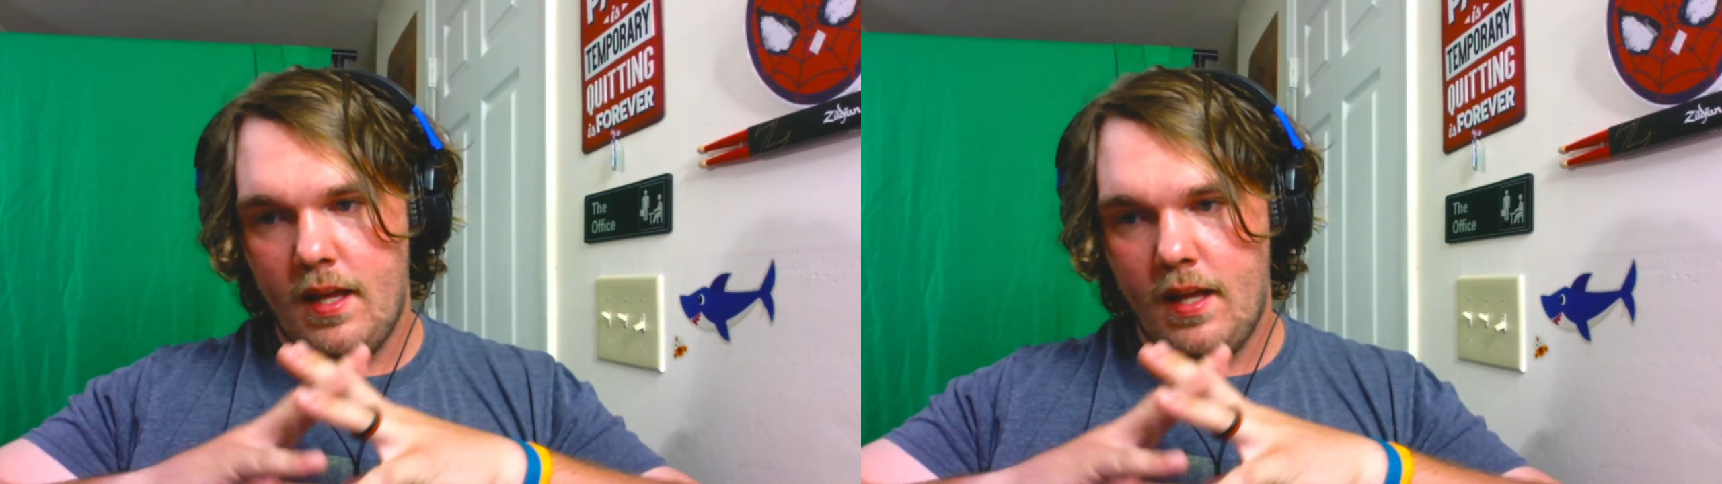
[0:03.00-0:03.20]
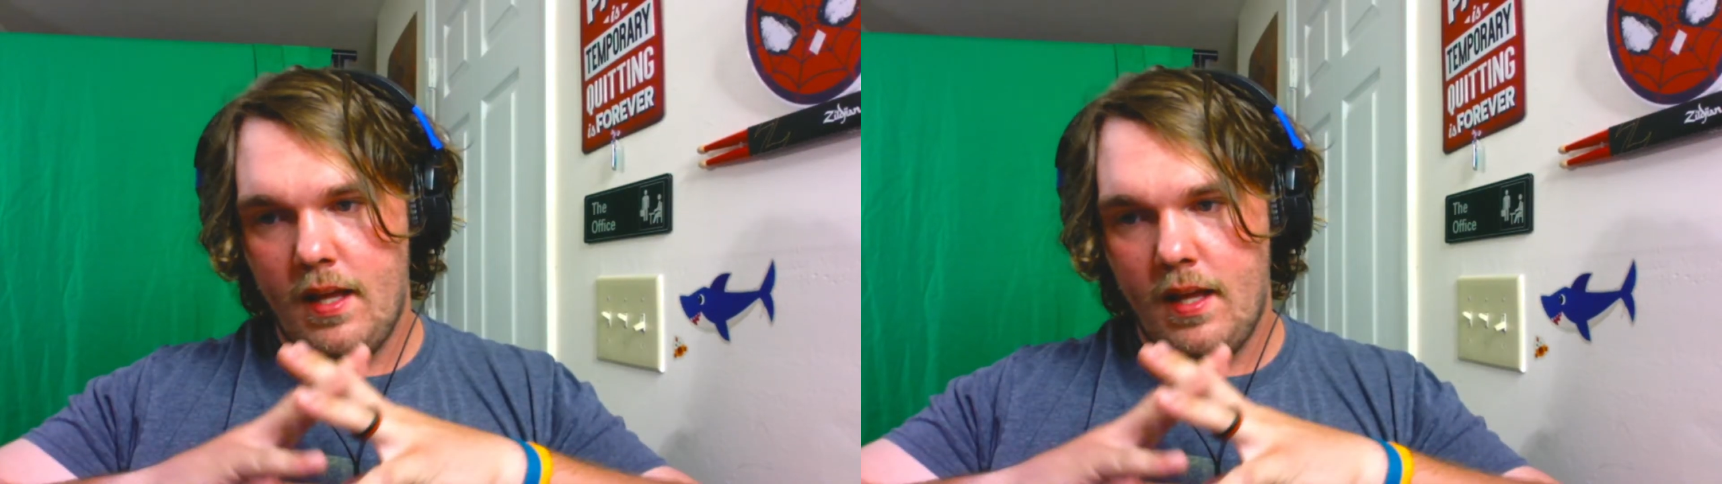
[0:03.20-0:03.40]

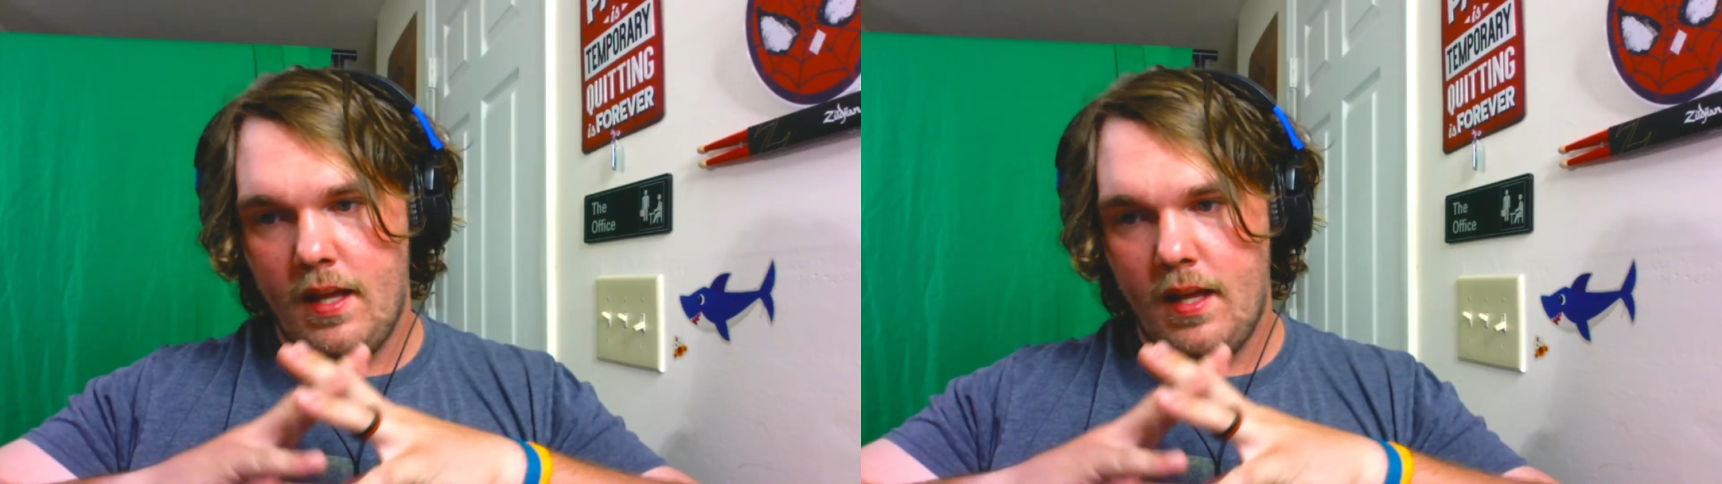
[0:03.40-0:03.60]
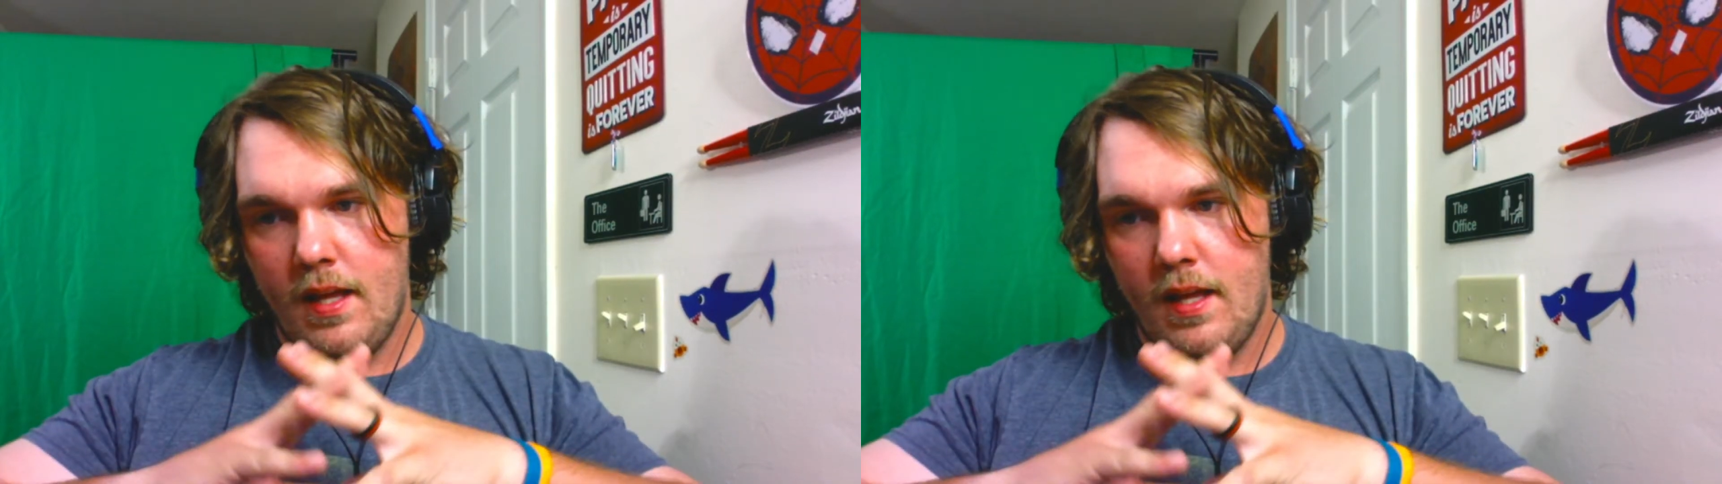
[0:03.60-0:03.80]
Hello
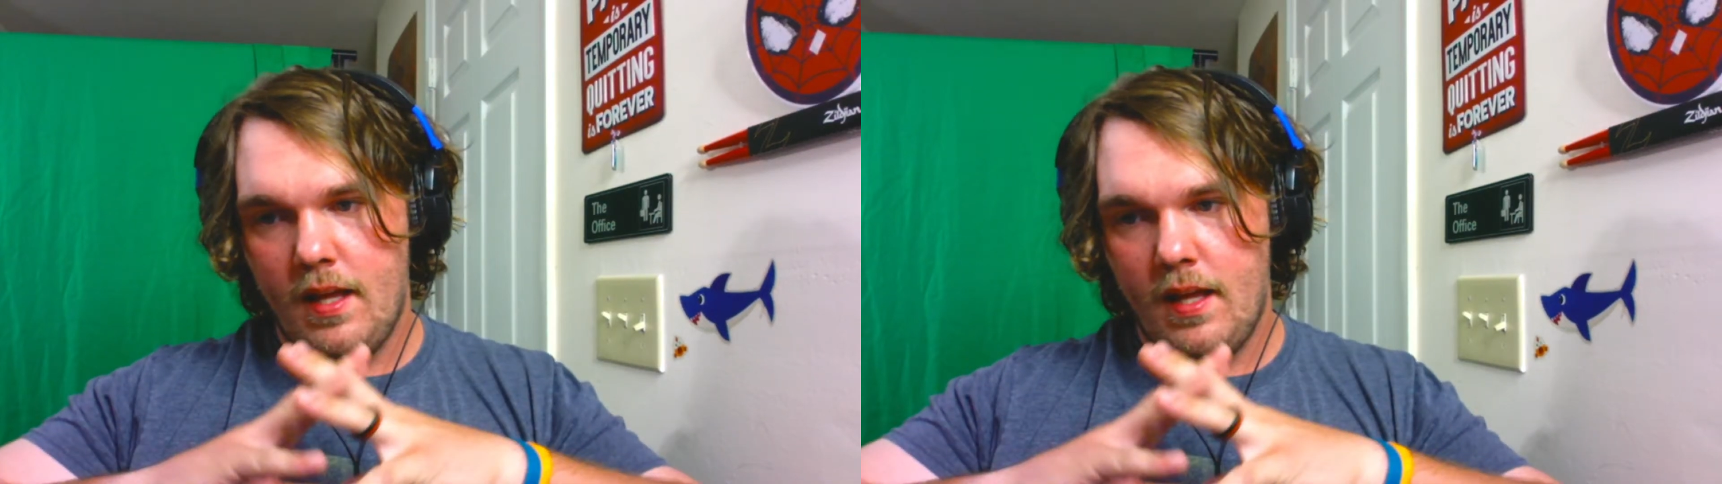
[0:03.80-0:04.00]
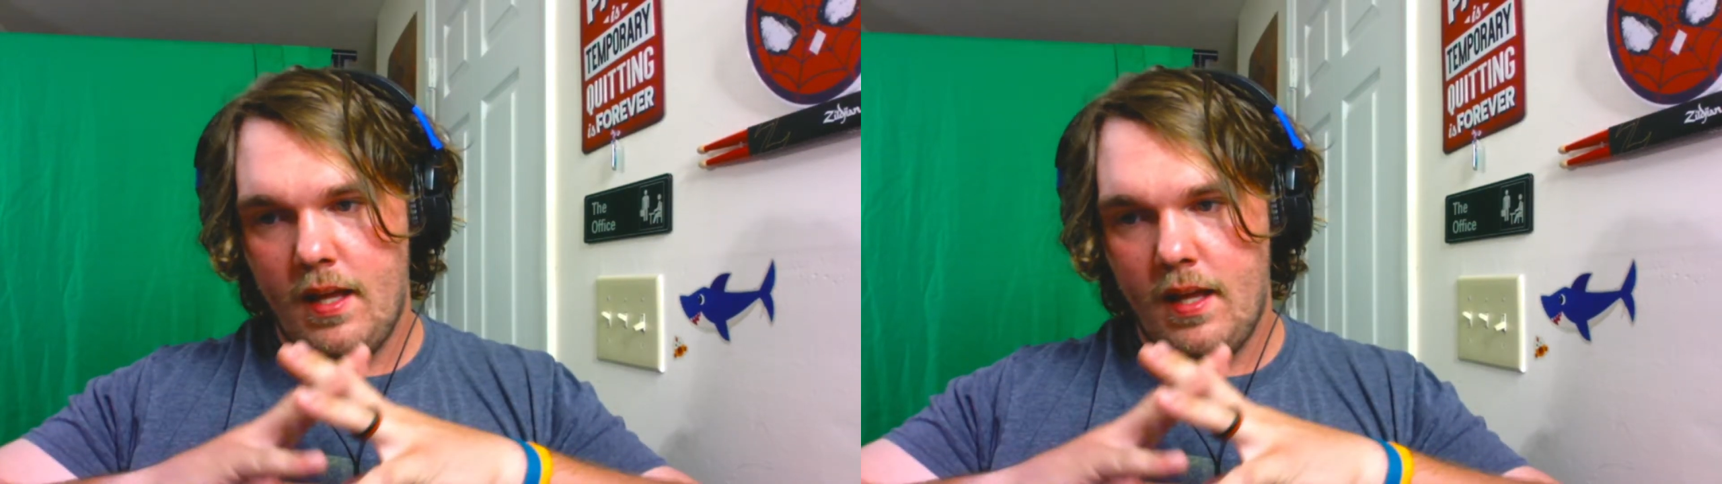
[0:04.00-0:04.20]
world,
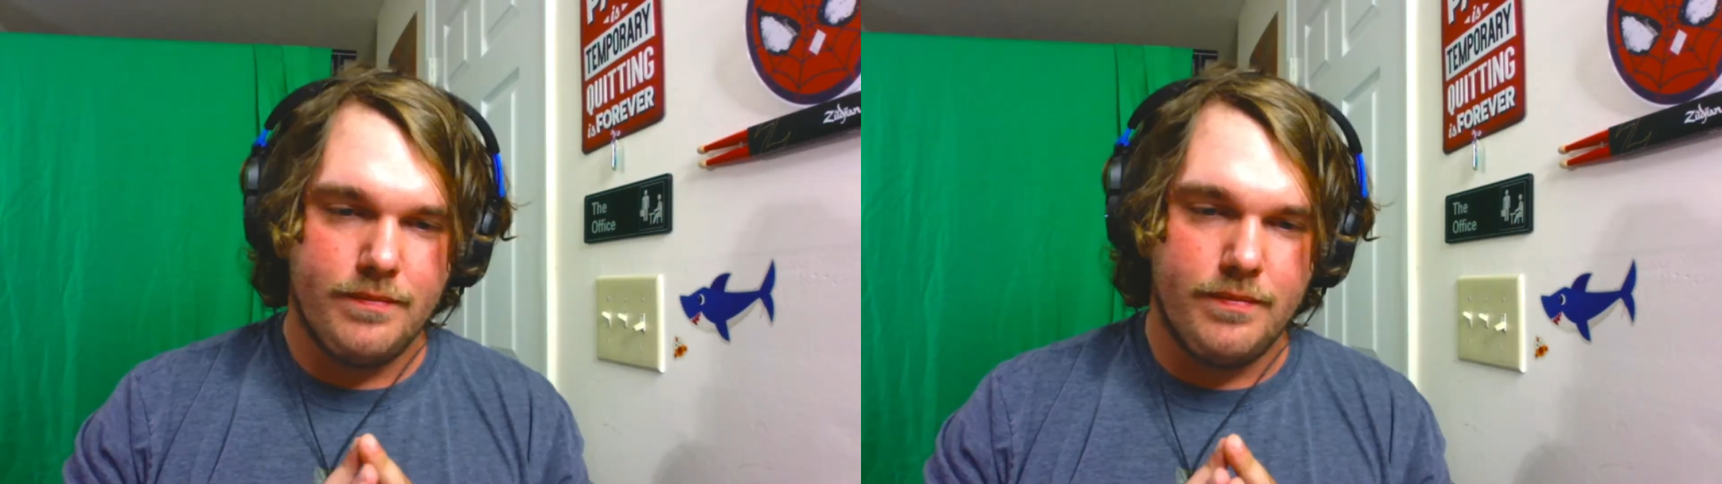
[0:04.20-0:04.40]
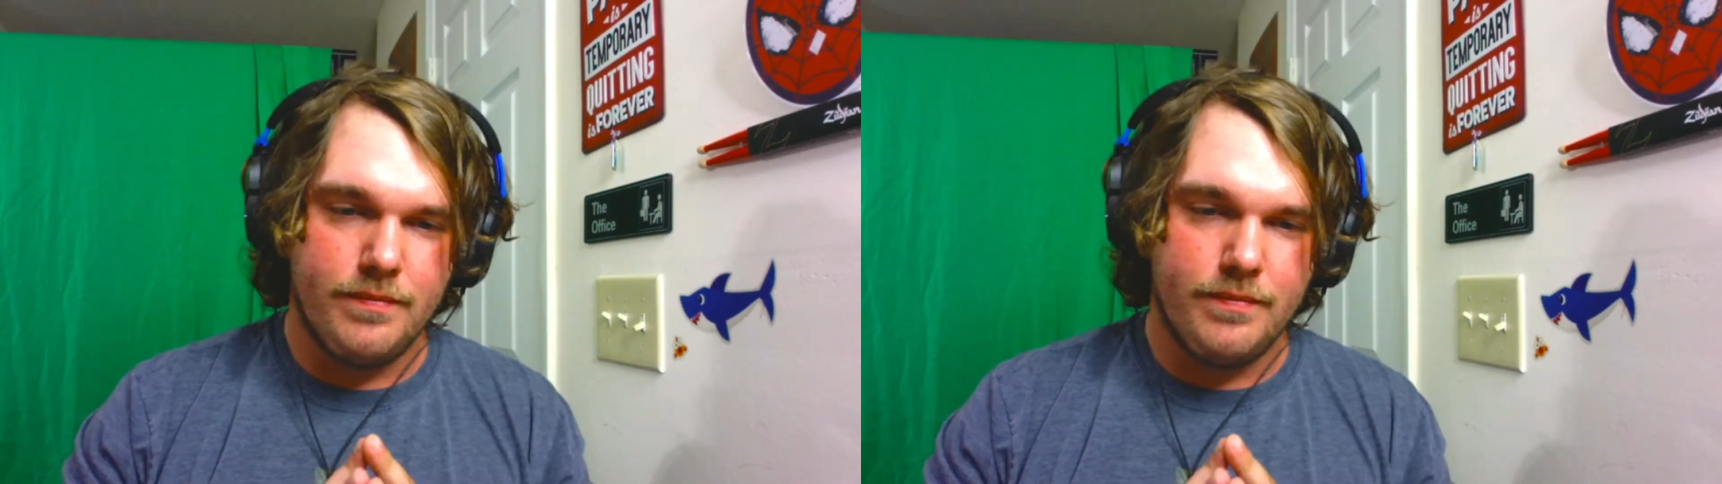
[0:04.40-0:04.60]

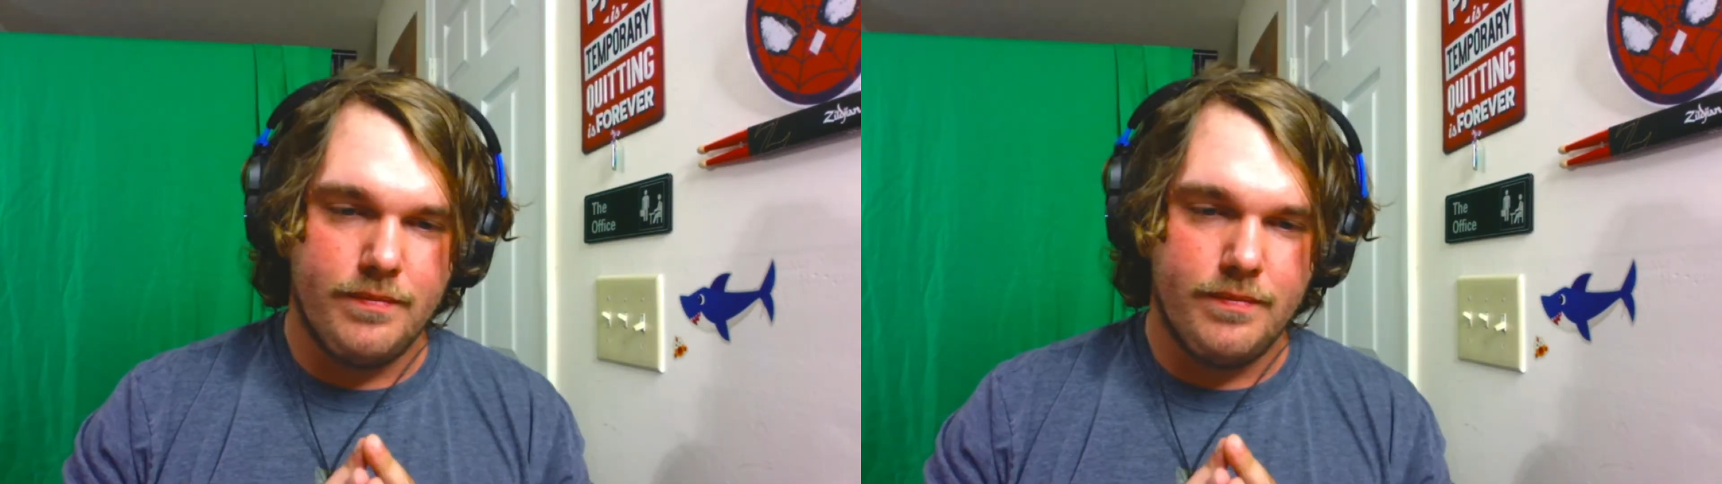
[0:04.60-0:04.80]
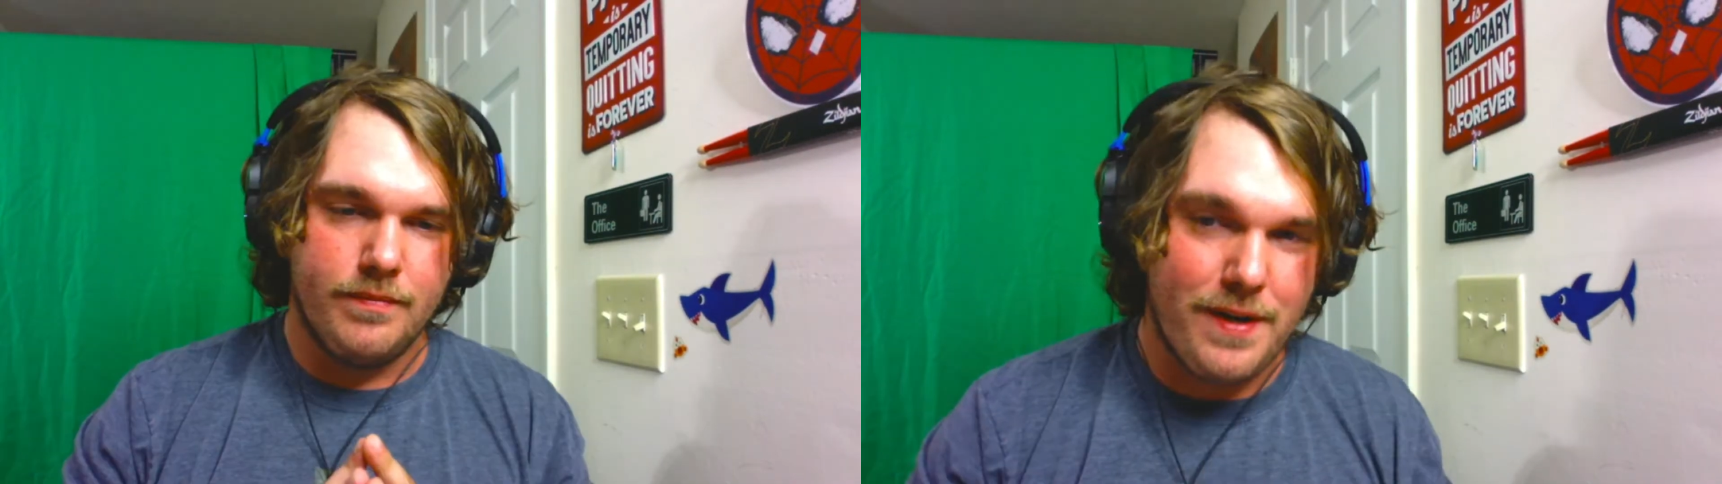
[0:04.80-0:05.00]

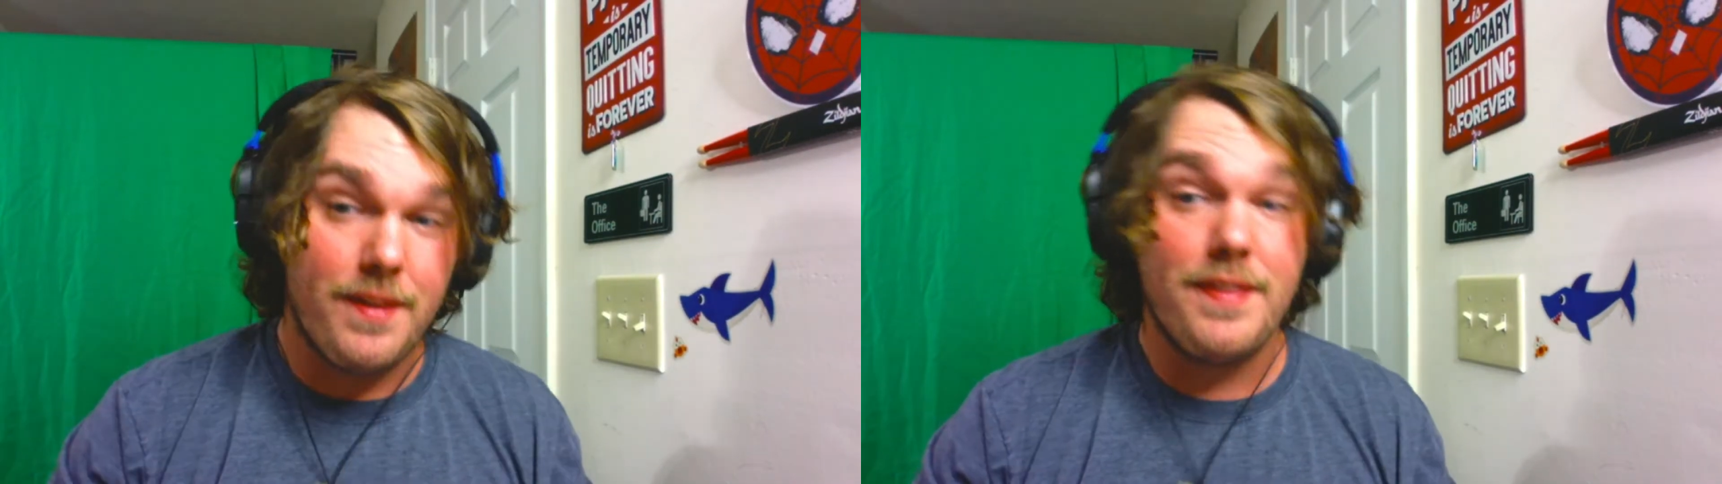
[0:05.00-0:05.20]
Thomas here.